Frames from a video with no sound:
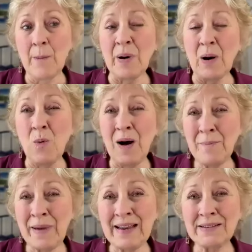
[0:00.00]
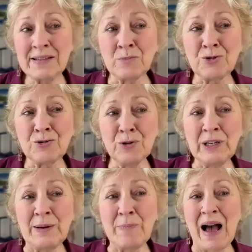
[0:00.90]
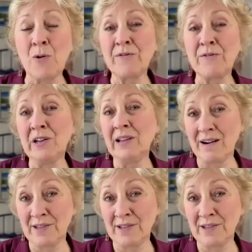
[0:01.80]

But what makes them truly powerful